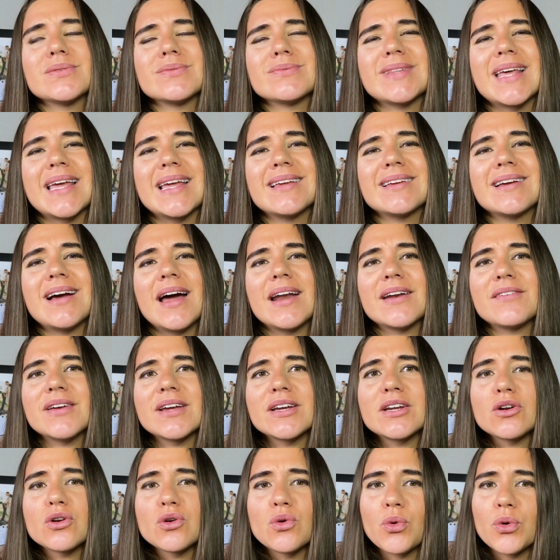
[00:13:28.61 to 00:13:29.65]
they kind of
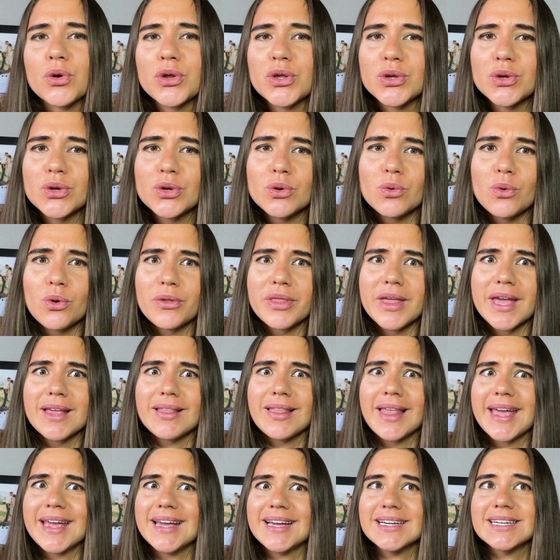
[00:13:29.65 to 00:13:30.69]
ignore you or they
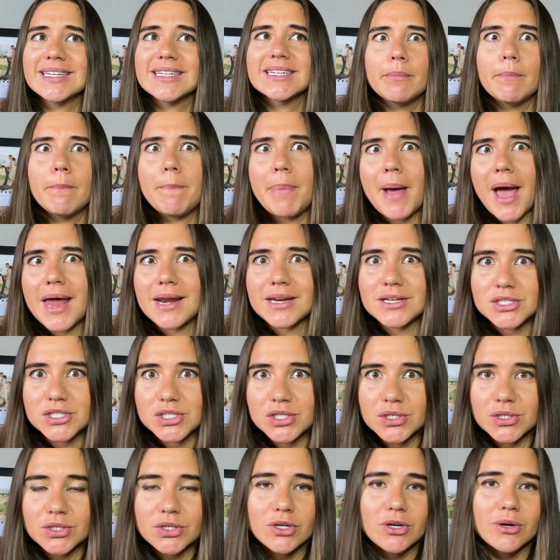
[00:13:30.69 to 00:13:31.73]
like banish
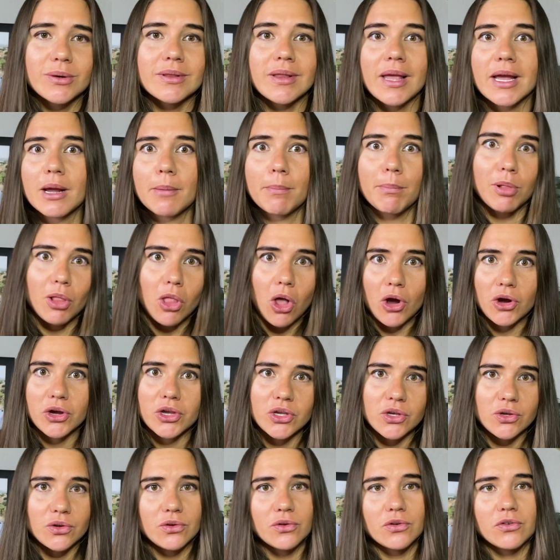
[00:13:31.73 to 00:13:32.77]
you and like block
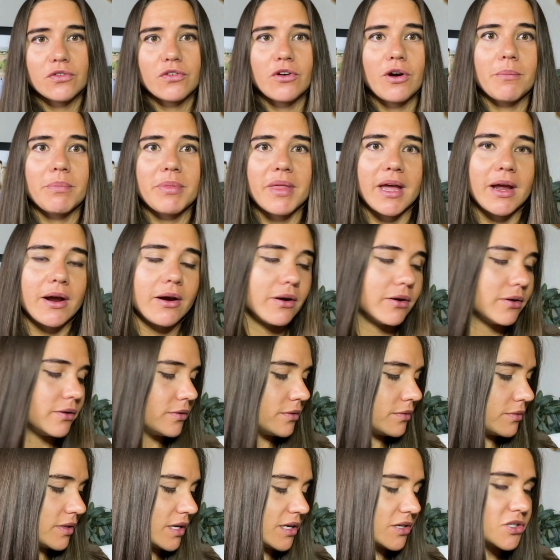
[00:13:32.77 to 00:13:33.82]
you from their
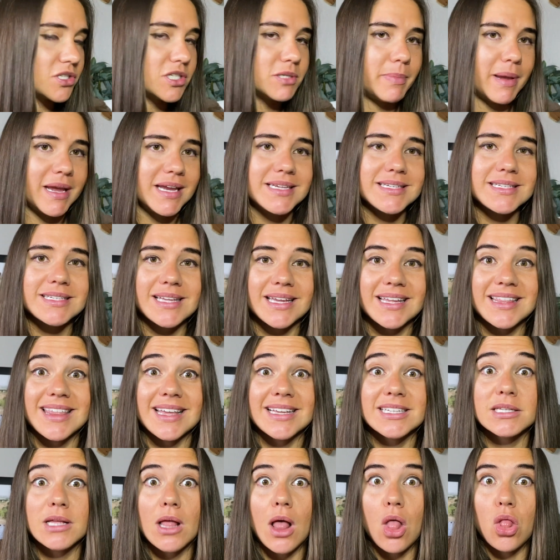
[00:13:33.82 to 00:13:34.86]
space. Like
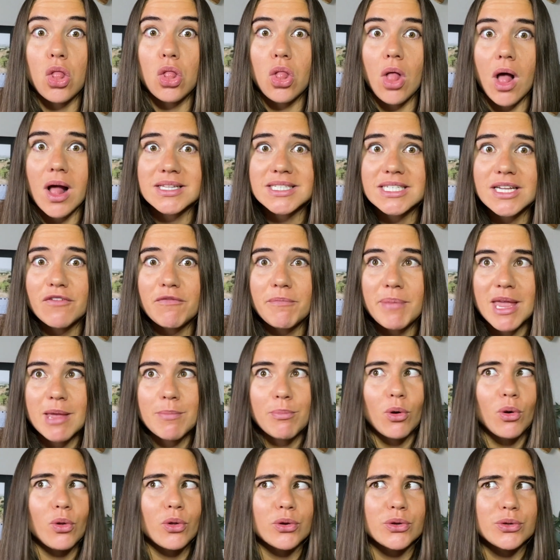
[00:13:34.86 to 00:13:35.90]
there's lots of
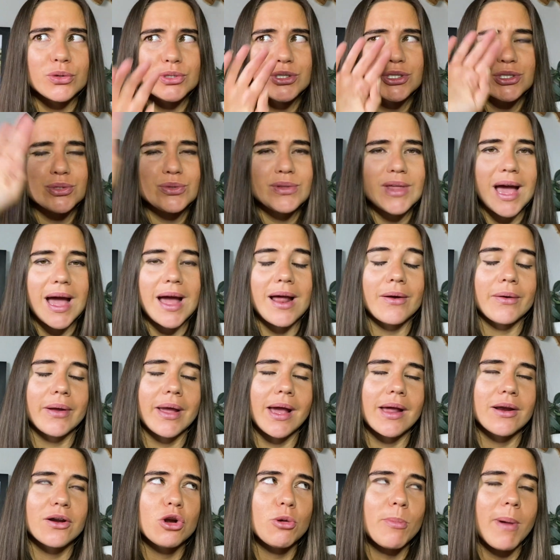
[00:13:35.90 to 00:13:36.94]
people who do that. Okay,
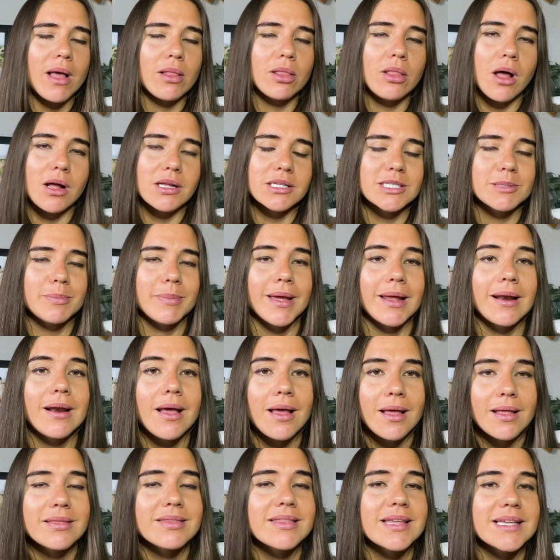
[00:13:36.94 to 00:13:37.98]
I don't know about lots, but
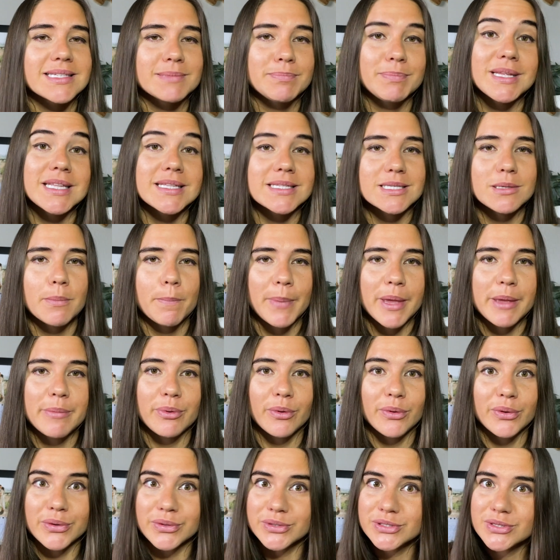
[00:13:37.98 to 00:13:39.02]
there's been some
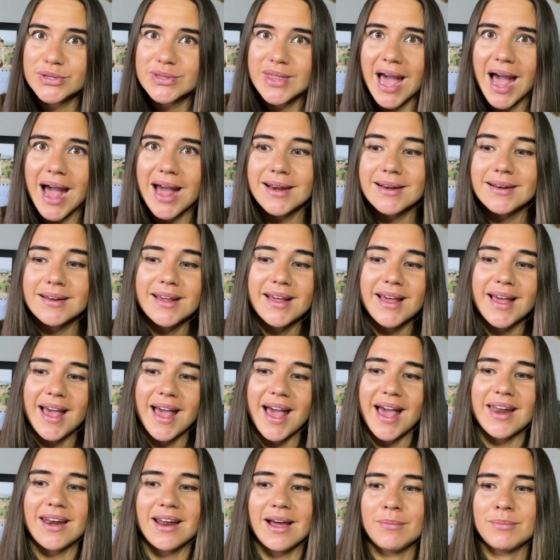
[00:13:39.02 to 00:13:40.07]
people who do that.
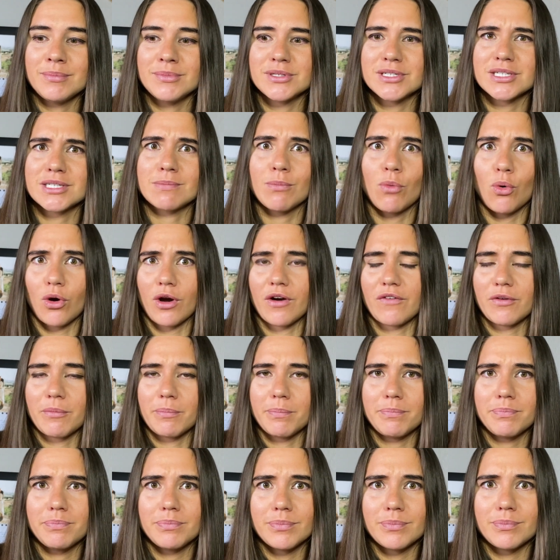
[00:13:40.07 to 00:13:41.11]
And I'm just more of a
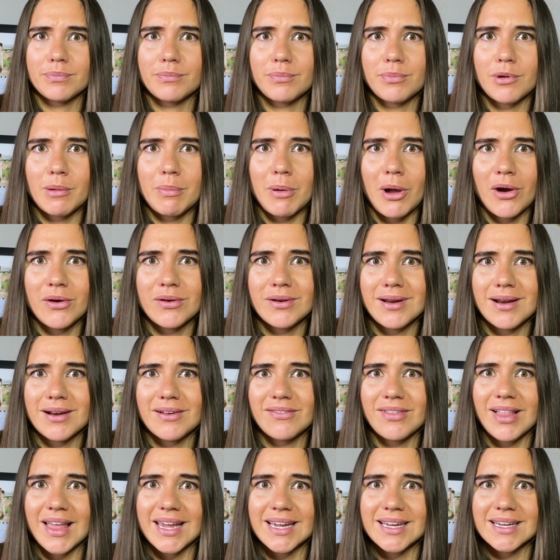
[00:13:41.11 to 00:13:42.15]
proponent of
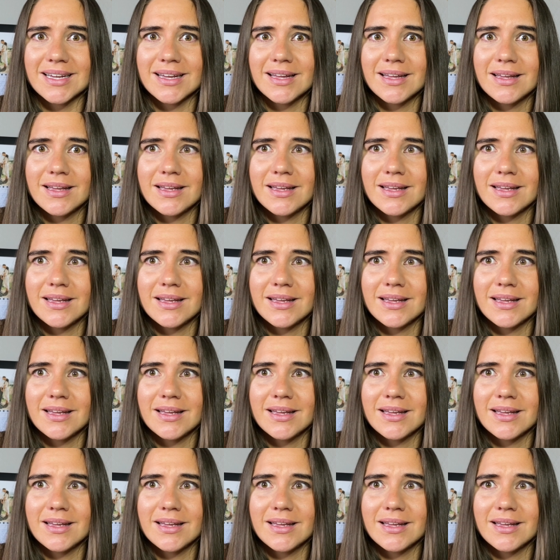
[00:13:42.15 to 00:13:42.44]
like,